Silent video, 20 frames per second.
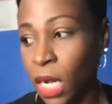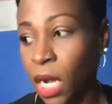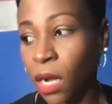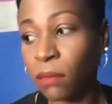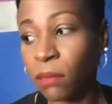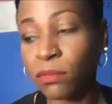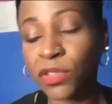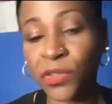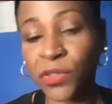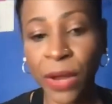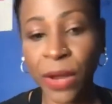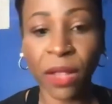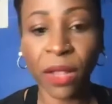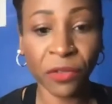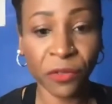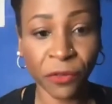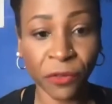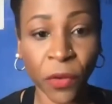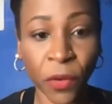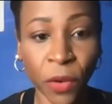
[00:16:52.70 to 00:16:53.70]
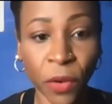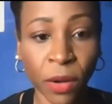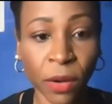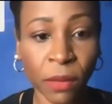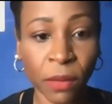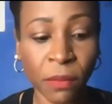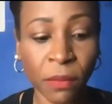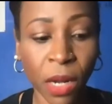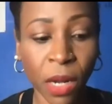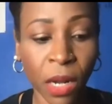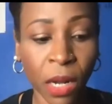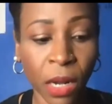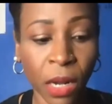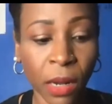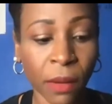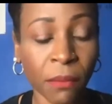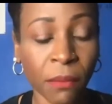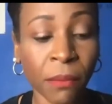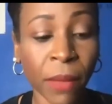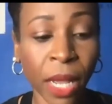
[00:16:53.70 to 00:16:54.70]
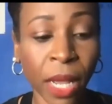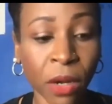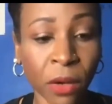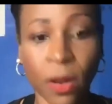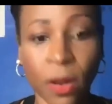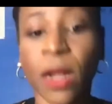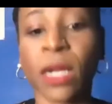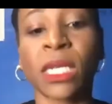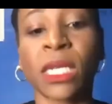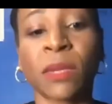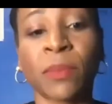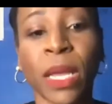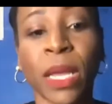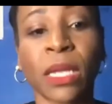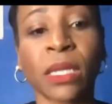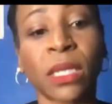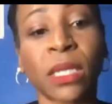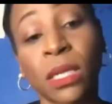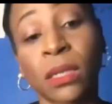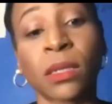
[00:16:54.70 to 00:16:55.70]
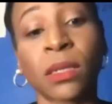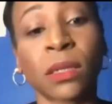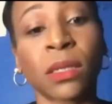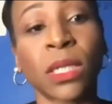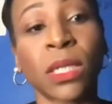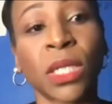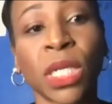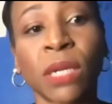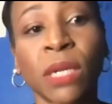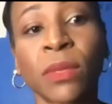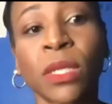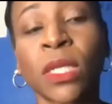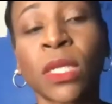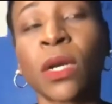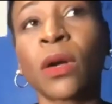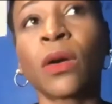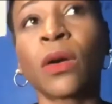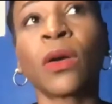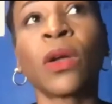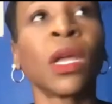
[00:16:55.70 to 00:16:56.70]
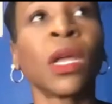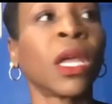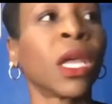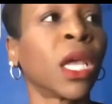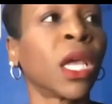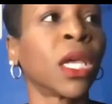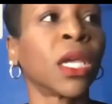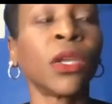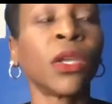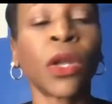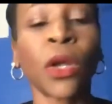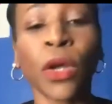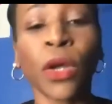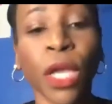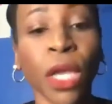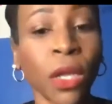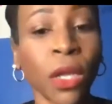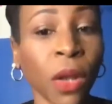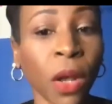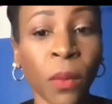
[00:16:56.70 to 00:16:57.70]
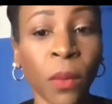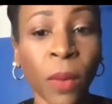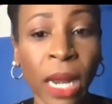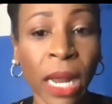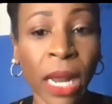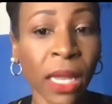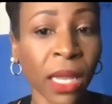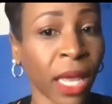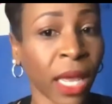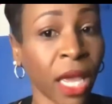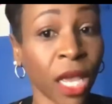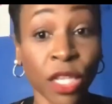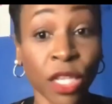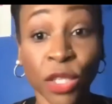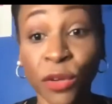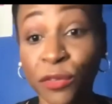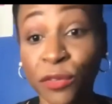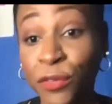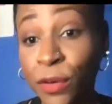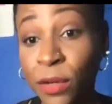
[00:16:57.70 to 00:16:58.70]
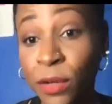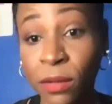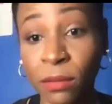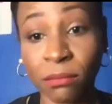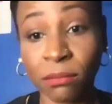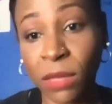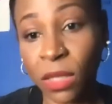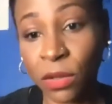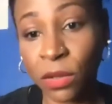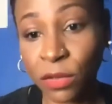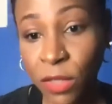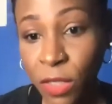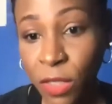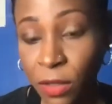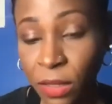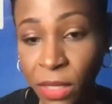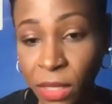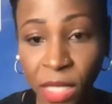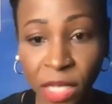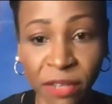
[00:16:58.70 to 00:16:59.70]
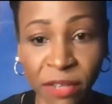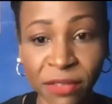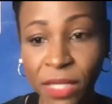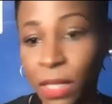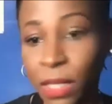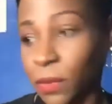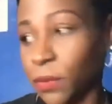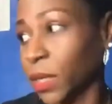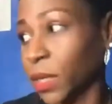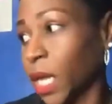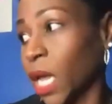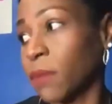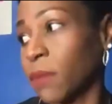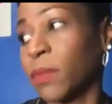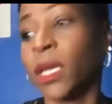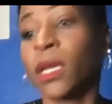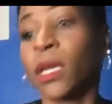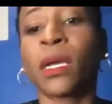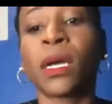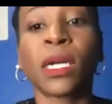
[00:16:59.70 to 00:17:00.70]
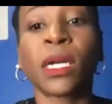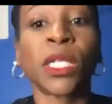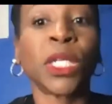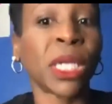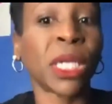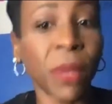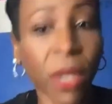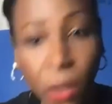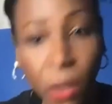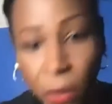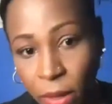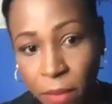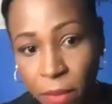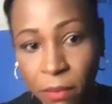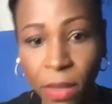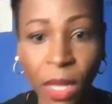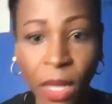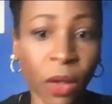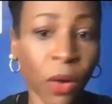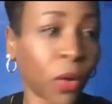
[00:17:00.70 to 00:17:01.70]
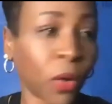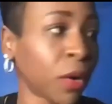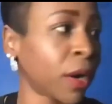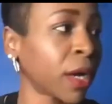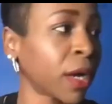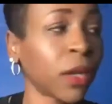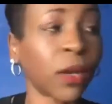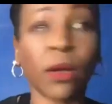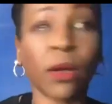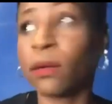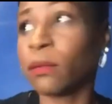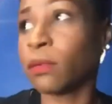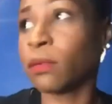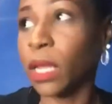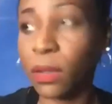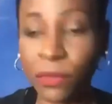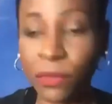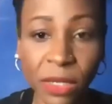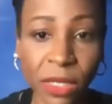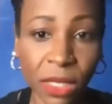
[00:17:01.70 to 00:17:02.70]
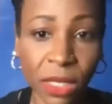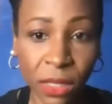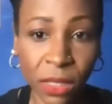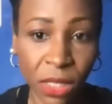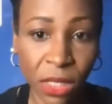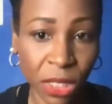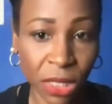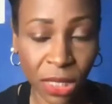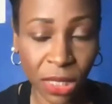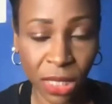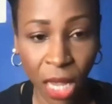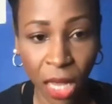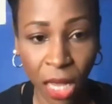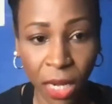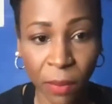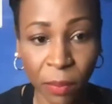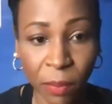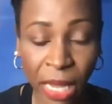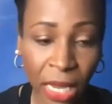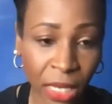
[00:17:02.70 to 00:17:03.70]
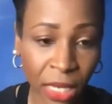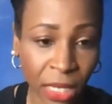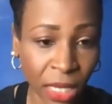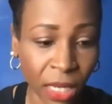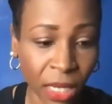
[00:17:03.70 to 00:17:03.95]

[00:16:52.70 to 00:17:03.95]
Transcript: transform my garage space into the gym. So, he know what I like. So for, certain gifts, he would get me a gym equipment, or, like recently just got it painted